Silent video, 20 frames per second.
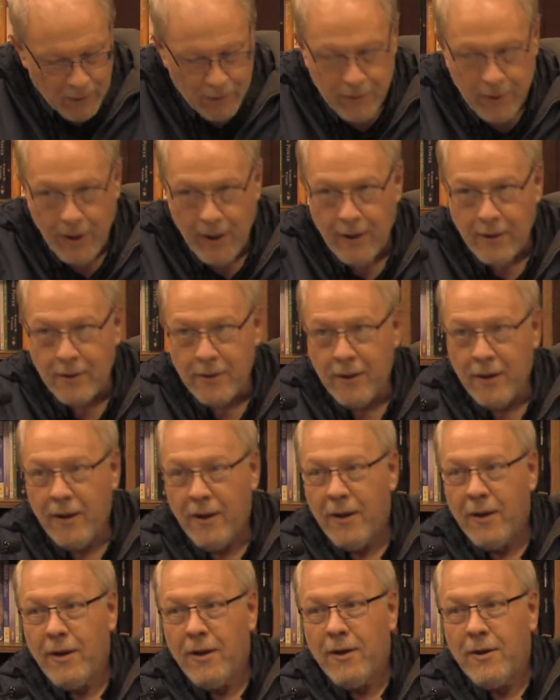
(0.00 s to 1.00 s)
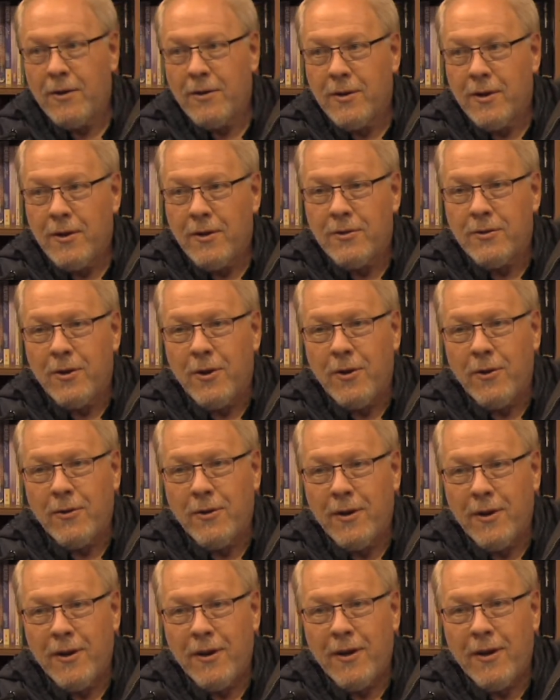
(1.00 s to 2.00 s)
Okay, so
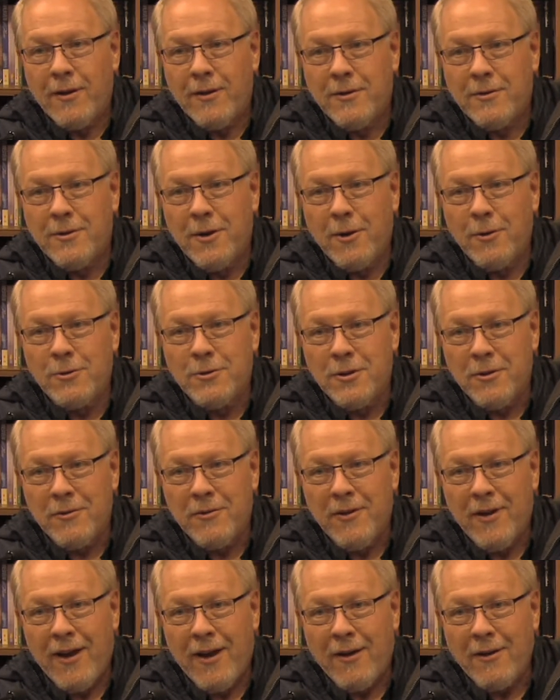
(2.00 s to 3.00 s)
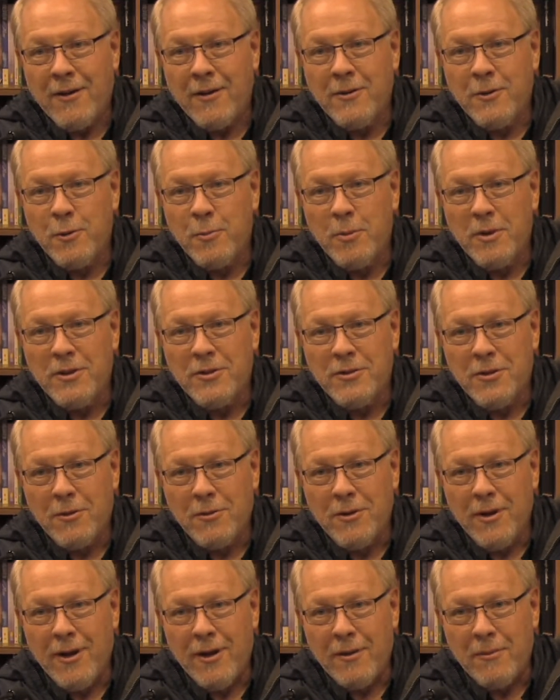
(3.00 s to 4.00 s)
Joseph, how can you be so
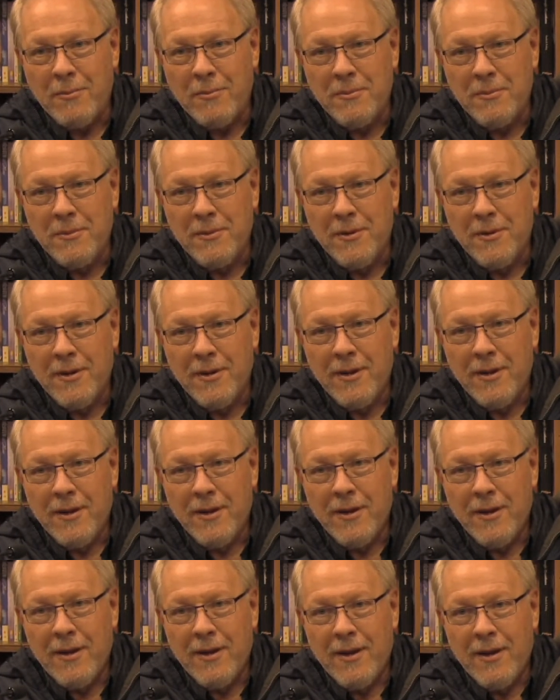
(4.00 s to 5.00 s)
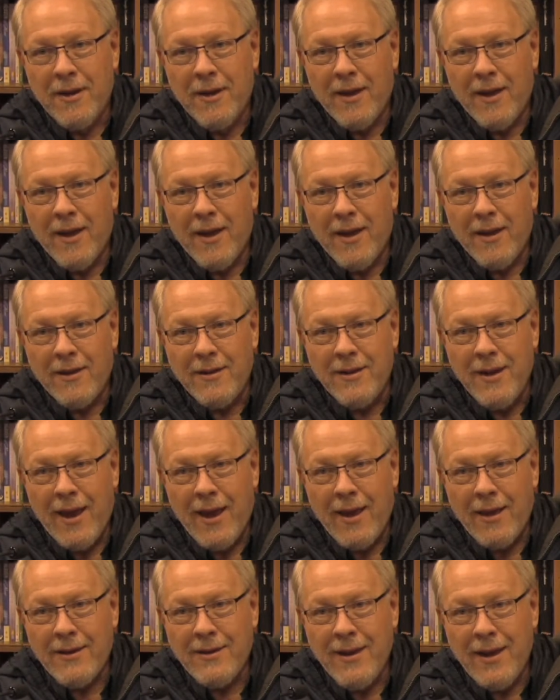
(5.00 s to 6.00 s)
dumb? And
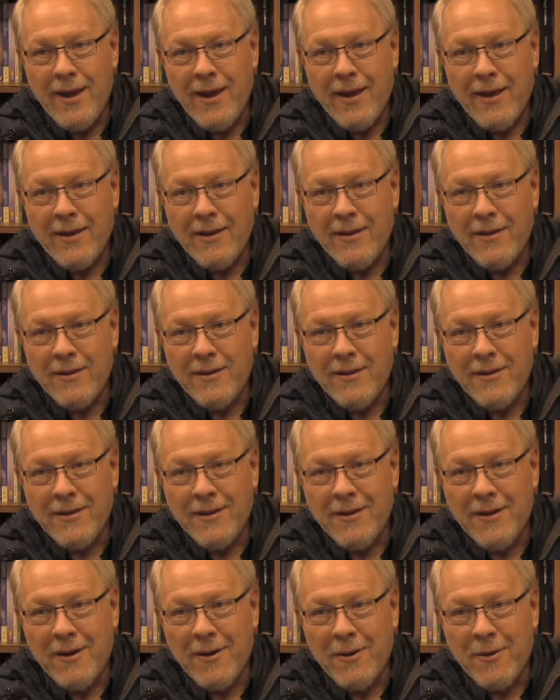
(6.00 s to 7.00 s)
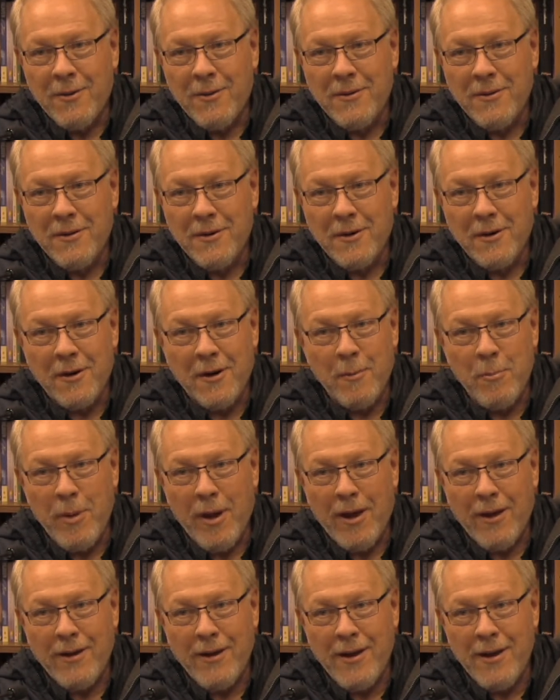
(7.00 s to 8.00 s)
Dad, you're going to
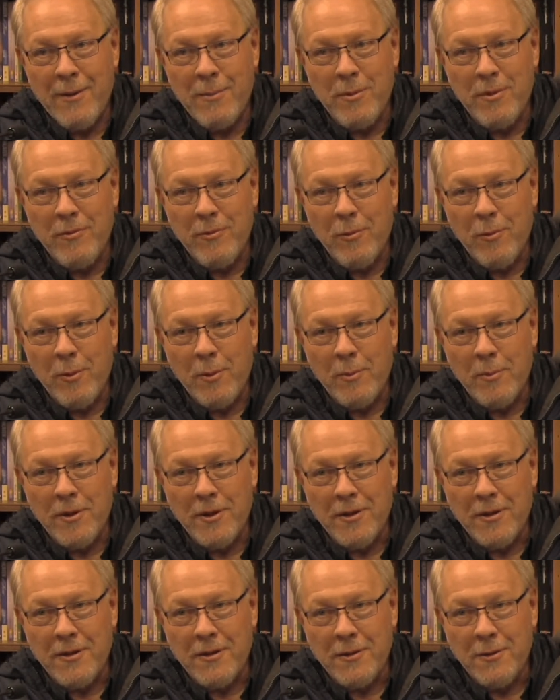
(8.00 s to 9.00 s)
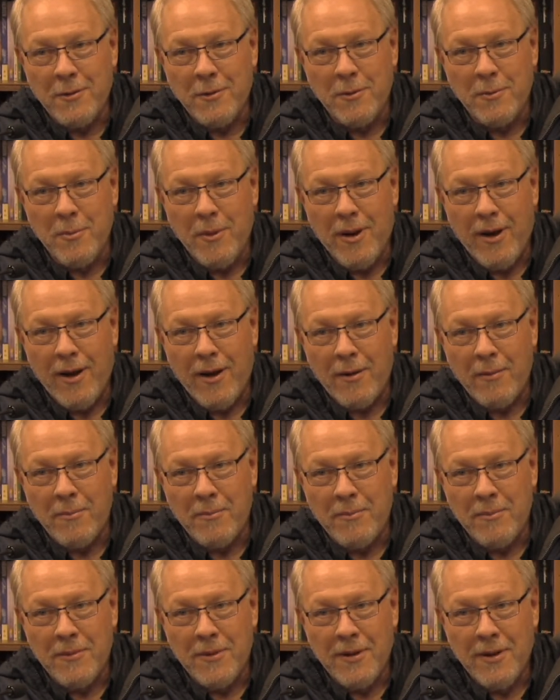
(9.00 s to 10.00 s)
bow down before me, you and Mom,
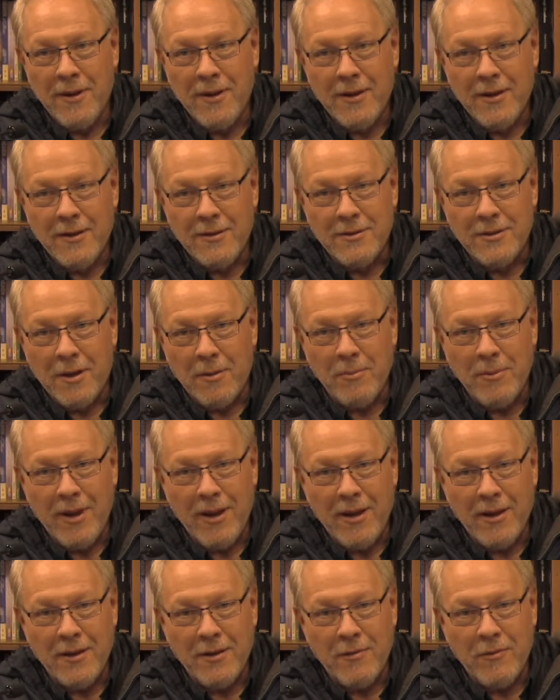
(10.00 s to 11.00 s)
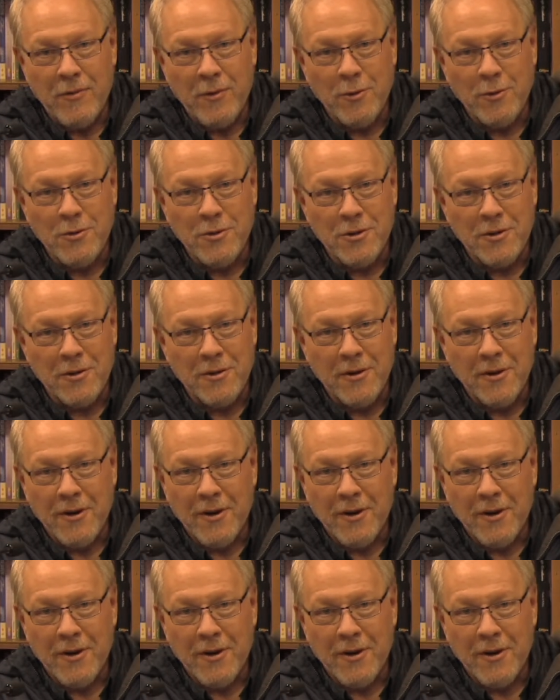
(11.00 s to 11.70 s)
someday in the future.